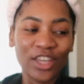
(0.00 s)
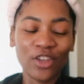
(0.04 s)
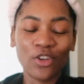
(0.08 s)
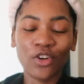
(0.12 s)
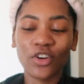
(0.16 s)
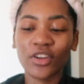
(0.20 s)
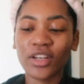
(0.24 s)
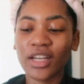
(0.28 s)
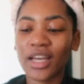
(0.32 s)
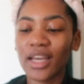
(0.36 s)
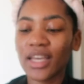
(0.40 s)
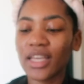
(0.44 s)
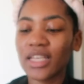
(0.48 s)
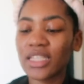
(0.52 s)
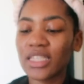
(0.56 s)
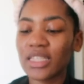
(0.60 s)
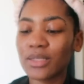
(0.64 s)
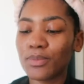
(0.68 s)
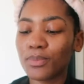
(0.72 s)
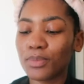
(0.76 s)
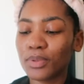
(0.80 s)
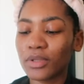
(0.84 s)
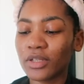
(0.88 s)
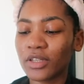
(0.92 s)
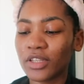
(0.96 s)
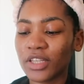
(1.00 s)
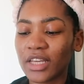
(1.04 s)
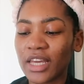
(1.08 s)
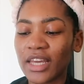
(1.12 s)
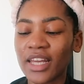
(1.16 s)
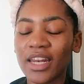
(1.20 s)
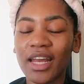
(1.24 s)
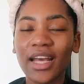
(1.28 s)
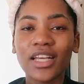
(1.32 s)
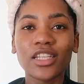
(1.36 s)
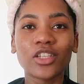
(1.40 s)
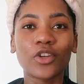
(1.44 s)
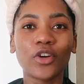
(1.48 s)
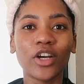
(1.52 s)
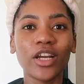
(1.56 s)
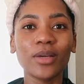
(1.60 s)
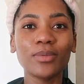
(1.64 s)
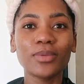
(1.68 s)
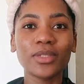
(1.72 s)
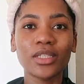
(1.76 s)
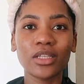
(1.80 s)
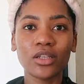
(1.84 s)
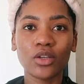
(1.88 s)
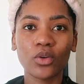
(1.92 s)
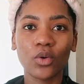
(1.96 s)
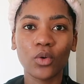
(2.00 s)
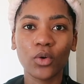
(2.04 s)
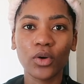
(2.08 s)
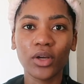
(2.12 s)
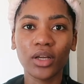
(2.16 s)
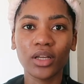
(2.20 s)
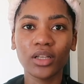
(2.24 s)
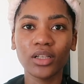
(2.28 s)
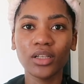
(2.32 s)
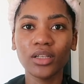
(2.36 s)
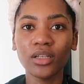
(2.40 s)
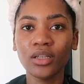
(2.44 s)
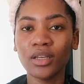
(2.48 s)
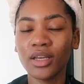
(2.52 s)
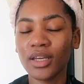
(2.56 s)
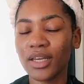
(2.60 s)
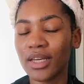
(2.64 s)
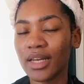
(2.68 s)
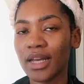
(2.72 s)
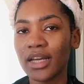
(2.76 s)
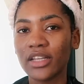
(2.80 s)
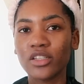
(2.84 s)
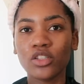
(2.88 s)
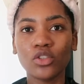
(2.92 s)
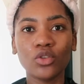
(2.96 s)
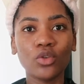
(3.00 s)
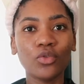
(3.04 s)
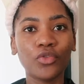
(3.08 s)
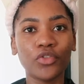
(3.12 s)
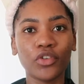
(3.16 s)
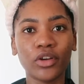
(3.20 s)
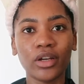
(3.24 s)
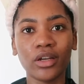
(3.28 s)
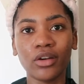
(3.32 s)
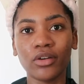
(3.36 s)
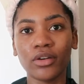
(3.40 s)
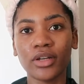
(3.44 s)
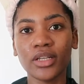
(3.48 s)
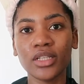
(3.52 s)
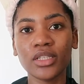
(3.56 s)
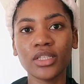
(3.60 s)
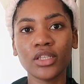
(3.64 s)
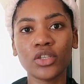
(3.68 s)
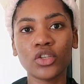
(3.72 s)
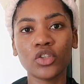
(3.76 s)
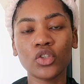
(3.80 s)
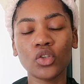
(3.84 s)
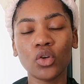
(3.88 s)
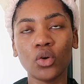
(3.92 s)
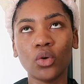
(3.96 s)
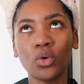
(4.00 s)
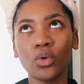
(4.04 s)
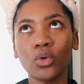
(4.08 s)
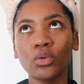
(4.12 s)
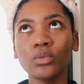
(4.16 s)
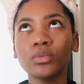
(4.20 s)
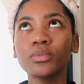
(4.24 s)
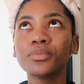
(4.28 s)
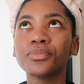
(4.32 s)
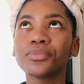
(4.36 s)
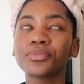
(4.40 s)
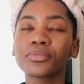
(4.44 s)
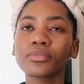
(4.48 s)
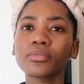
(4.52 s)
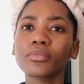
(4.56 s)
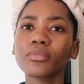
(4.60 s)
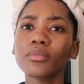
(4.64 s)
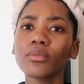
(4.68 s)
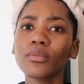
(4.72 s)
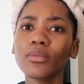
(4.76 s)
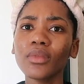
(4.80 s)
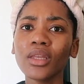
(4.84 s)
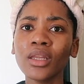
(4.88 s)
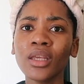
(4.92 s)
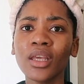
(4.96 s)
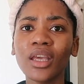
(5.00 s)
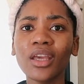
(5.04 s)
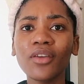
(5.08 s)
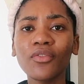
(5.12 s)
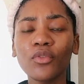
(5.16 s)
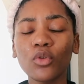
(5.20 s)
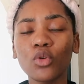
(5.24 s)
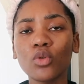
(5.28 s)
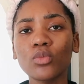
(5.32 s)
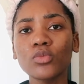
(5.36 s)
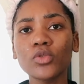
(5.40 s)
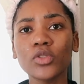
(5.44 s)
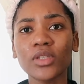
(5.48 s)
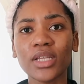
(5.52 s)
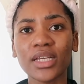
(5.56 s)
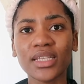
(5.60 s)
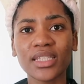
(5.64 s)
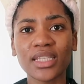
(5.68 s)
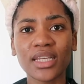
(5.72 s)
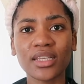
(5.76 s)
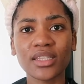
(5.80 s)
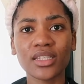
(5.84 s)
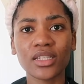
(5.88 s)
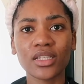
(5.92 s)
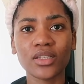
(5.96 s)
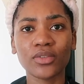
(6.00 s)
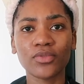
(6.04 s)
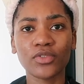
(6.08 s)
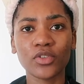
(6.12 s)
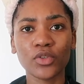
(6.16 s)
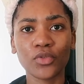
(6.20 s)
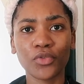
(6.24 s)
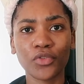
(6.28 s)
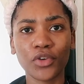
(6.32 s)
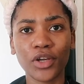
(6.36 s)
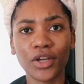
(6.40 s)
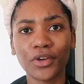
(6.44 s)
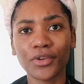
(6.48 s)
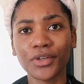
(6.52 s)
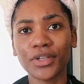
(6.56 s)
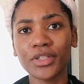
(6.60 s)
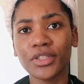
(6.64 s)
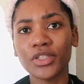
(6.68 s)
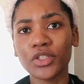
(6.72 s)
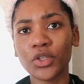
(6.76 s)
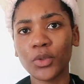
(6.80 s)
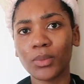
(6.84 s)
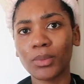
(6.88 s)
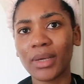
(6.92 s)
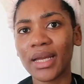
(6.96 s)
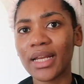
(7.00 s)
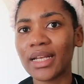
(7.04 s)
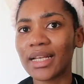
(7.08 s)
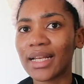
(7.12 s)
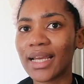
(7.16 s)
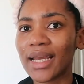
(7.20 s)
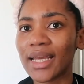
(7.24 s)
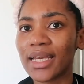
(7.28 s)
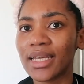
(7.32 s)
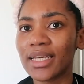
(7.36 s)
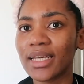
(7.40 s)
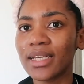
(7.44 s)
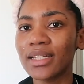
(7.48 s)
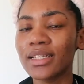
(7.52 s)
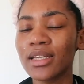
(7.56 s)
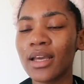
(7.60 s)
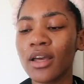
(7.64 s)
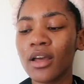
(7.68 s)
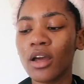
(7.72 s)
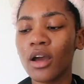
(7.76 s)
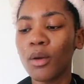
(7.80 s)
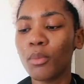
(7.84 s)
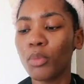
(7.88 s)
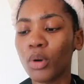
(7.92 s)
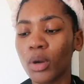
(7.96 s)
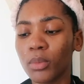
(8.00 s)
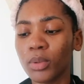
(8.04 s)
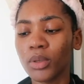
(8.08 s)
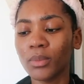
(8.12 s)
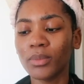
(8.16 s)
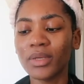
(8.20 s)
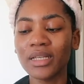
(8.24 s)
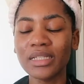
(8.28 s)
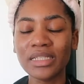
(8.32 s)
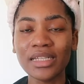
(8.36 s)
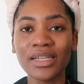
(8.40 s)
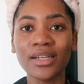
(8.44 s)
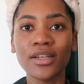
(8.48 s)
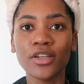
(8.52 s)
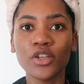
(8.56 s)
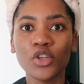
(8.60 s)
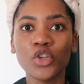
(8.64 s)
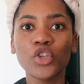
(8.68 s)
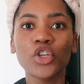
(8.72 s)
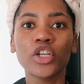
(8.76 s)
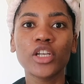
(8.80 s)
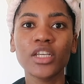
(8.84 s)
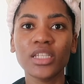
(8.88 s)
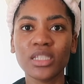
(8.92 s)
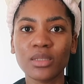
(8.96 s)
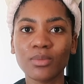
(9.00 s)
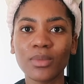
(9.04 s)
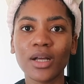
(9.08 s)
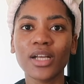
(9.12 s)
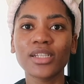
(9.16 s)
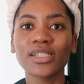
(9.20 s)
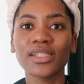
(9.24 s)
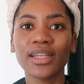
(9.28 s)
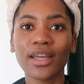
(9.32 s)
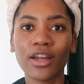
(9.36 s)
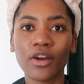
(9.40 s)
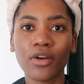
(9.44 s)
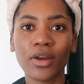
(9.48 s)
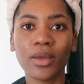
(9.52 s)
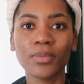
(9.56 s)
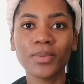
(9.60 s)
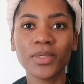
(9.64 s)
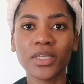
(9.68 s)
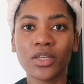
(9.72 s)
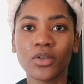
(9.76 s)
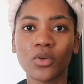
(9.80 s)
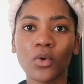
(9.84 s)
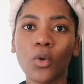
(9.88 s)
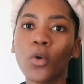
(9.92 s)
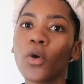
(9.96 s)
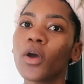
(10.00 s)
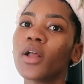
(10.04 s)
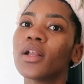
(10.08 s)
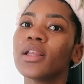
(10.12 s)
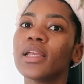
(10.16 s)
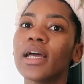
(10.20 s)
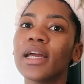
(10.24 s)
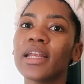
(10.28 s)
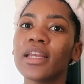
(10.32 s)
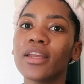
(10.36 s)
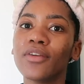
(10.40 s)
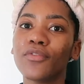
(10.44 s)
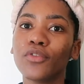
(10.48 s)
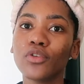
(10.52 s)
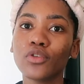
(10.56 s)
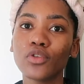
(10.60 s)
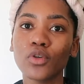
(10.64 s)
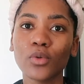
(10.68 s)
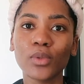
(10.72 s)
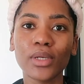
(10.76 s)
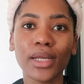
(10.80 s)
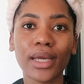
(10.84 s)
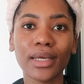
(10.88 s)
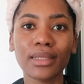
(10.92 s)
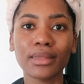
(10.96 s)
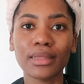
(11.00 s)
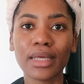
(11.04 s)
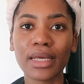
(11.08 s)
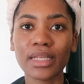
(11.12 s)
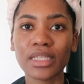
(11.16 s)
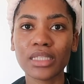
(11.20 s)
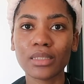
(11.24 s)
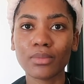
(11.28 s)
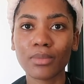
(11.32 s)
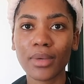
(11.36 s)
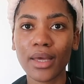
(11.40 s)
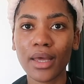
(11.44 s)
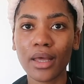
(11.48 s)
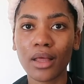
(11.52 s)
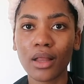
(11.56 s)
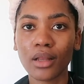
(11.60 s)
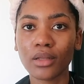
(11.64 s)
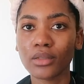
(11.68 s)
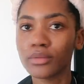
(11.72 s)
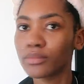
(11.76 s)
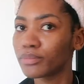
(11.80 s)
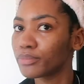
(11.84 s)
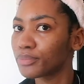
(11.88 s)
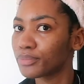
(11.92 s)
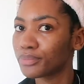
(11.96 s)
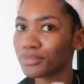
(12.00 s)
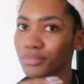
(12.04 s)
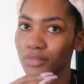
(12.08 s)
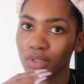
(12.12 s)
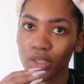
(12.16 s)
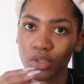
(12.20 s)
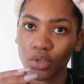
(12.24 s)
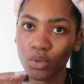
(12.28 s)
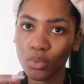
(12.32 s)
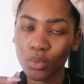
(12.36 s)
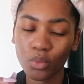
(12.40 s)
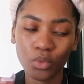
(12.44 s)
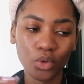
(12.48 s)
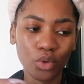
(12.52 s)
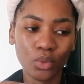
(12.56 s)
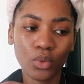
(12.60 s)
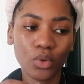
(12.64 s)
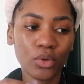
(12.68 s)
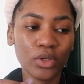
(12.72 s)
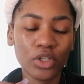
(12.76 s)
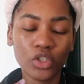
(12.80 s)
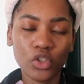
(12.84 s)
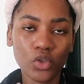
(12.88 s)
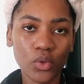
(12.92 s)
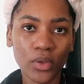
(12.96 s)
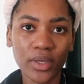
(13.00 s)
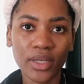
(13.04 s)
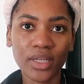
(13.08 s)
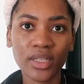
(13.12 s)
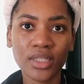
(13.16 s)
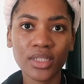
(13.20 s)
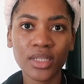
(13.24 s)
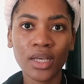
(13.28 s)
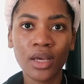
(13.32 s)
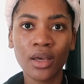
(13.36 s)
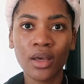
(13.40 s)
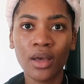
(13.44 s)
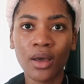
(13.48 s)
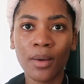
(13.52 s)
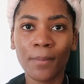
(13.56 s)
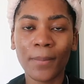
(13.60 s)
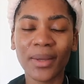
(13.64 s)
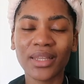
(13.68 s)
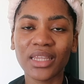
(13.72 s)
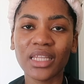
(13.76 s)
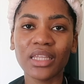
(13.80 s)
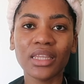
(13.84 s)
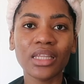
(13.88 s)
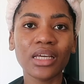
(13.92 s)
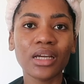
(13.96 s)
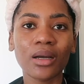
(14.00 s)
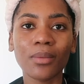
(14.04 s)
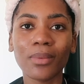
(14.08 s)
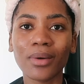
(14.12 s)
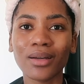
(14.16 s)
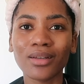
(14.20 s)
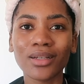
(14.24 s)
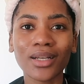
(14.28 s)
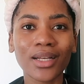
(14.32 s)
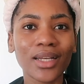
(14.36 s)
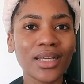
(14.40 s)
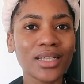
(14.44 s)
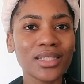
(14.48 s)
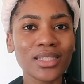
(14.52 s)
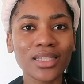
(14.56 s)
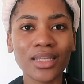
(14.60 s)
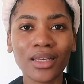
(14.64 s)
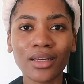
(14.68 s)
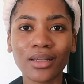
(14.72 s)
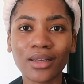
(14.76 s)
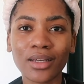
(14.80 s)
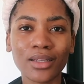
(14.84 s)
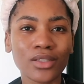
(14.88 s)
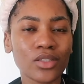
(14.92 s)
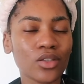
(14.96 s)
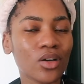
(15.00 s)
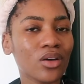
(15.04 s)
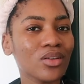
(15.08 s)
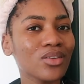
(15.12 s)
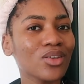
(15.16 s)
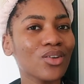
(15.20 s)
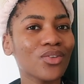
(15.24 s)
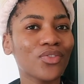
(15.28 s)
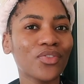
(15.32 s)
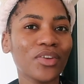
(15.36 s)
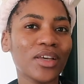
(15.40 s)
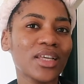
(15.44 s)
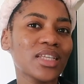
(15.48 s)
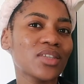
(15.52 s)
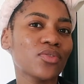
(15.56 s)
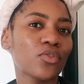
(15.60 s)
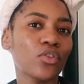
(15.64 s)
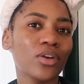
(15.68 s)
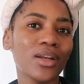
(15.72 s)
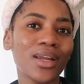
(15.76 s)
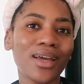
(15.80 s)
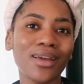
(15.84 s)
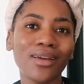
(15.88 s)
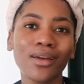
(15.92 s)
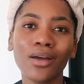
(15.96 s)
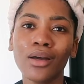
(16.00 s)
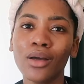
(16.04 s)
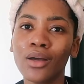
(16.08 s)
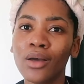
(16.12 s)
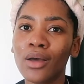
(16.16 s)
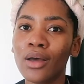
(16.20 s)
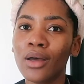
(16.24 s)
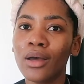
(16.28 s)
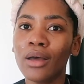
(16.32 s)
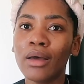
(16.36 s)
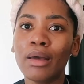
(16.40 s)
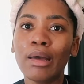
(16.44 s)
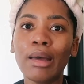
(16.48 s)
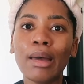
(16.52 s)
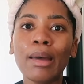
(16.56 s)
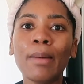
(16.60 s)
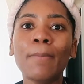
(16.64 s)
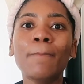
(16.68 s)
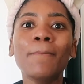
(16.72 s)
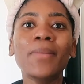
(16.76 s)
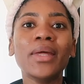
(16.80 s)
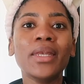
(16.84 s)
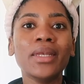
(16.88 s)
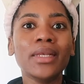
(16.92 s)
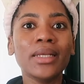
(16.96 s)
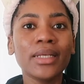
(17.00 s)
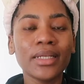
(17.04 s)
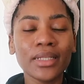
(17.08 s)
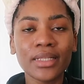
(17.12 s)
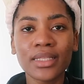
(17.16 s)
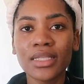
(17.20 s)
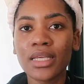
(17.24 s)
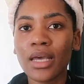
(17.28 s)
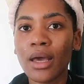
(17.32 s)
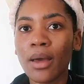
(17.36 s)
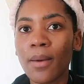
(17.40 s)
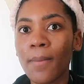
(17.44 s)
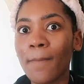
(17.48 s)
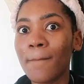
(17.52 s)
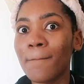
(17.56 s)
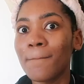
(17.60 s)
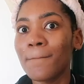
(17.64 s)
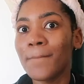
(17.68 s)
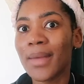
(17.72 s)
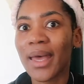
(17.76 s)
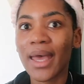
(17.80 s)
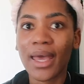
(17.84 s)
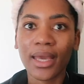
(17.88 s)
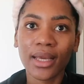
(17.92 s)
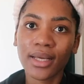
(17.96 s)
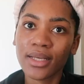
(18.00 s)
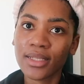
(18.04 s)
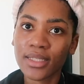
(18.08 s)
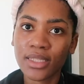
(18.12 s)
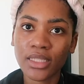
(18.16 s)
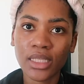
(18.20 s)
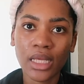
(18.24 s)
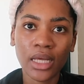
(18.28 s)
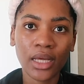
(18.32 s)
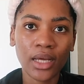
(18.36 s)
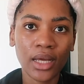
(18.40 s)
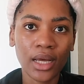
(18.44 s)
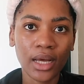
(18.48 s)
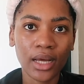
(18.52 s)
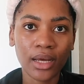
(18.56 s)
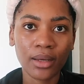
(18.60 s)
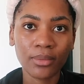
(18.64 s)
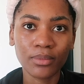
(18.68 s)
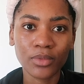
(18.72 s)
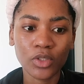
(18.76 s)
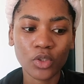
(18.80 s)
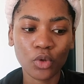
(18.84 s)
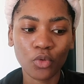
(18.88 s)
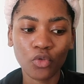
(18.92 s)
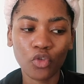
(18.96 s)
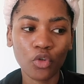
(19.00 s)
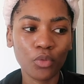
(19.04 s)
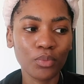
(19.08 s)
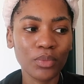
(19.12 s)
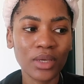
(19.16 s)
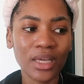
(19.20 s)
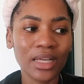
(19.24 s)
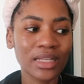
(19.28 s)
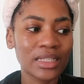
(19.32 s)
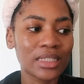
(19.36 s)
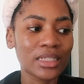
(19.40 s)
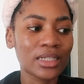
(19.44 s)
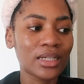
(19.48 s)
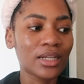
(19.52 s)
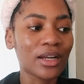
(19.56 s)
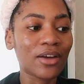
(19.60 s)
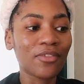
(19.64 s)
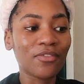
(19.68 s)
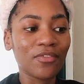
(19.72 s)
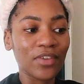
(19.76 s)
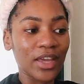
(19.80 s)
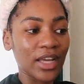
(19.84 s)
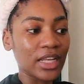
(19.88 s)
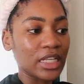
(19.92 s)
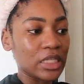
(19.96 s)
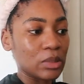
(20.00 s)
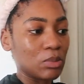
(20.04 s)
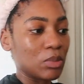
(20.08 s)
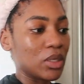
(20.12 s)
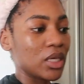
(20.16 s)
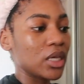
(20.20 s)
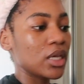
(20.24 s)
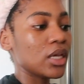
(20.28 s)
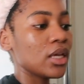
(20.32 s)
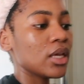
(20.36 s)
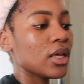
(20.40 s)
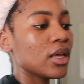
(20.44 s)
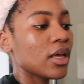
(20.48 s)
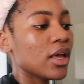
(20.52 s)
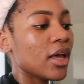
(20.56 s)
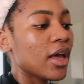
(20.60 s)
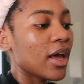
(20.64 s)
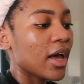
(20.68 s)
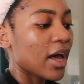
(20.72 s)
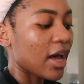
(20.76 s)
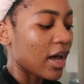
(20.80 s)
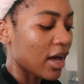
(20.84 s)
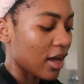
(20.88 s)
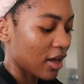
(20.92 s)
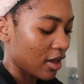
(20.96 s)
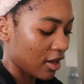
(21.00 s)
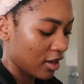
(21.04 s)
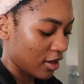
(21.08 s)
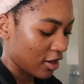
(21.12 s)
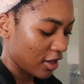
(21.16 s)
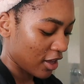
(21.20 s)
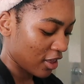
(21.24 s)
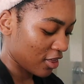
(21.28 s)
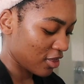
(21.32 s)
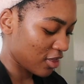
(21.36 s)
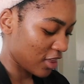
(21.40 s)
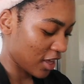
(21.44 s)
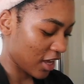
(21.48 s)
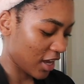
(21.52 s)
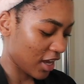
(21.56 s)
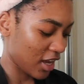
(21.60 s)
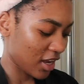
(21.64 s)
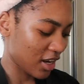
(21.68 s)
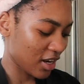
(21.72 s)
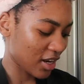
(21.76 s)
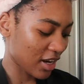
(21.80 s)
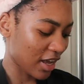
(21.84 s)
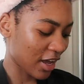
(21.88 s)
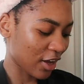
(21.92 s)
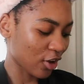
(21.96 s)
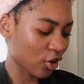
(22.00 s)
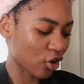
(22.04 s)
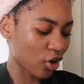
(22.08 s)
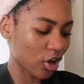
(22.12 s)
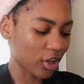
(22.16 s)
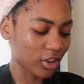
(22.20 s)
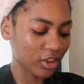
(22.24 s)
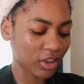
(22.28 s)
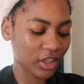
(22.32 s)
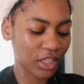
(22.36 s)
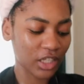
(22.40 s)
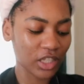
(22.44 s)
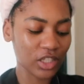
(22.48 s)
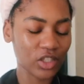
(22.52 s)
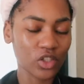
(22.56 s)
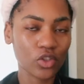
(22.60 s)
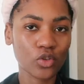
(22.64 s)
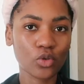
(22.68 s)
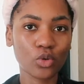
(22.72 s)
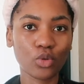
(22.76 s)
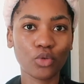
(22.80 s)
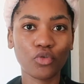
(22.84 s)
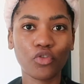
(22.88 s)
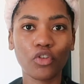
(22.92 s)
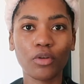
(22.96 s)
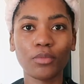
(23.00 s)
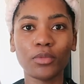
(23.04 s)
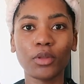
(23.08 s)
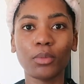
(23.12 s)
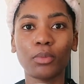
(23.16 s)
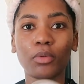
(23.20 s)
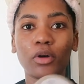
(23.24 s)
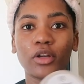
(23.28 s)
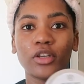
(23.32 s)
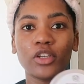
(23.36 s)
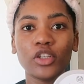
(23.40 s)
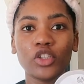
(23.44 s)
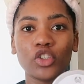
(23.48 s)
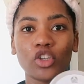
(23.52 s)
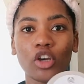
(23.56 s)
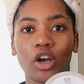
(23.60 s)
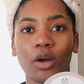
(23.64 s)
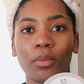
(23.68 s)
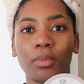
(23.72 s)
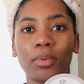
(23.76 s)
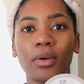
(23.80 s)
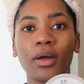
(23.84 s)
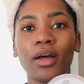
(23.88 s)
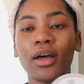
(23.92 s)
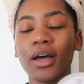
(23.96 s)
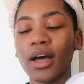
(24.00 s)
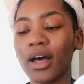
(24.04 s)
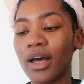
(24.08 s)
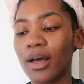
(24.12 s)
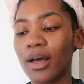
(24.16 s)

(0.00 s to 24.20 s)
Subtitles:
Yona is simple. It has grapeseed oil. It has no fragrance. So if you're that's sensitive to fragrance, you might like it. Problem is, it literally smells like grapeseed oil, and if you don't like that smell, you won't enjoy it. But the thing about cleansing, it's on your face for like a minute max. So for me, it didn't affect me. And then I got these two from the Body Shop.